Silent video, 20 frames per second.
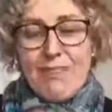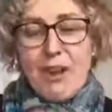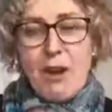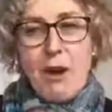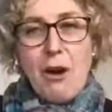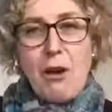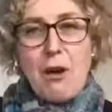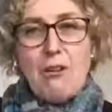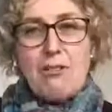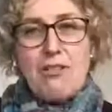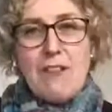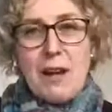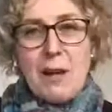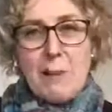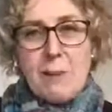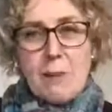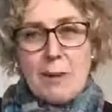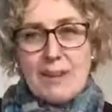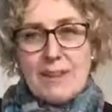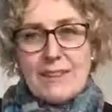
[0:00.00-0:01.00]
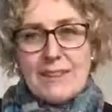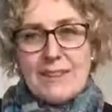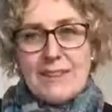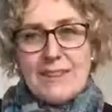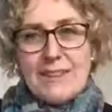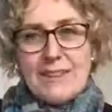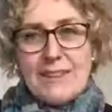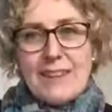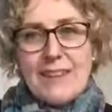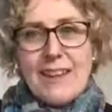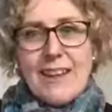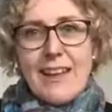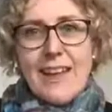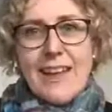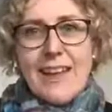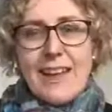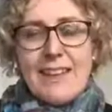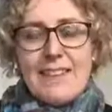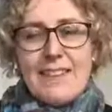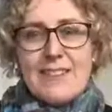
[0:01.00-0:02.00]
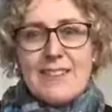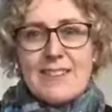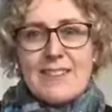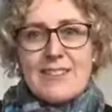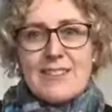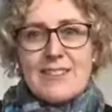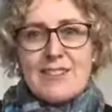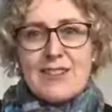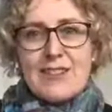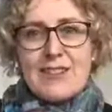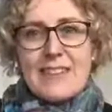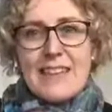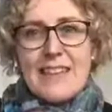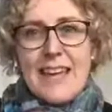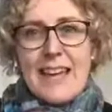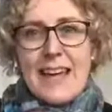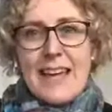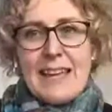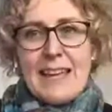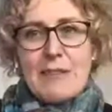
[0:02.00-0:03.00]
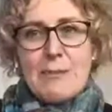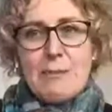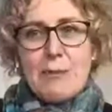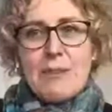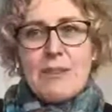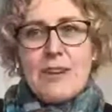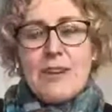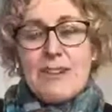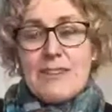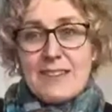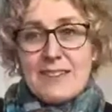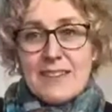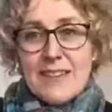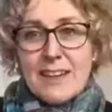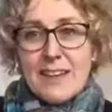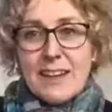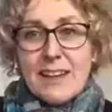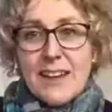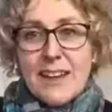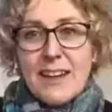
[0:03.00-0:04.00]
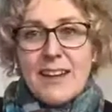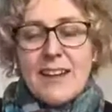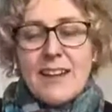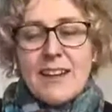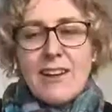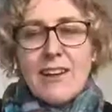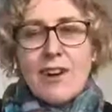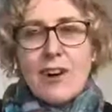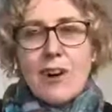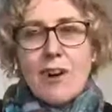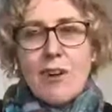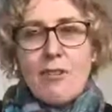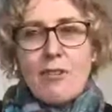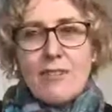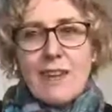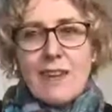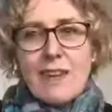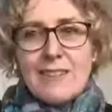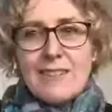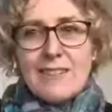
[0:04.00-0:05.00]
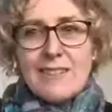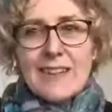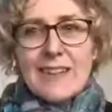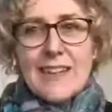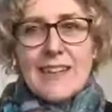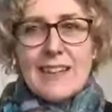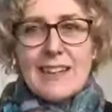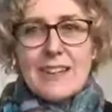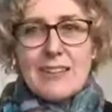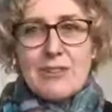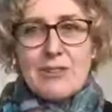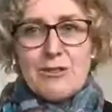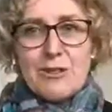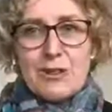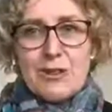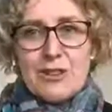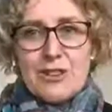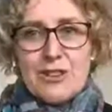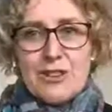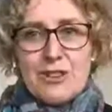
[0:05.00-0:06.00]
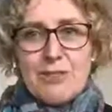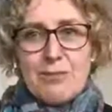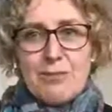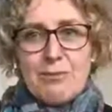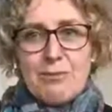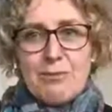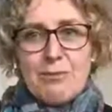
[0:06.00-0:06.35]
of our practice. And this is not the aim of our sadhana, of our daily devotion.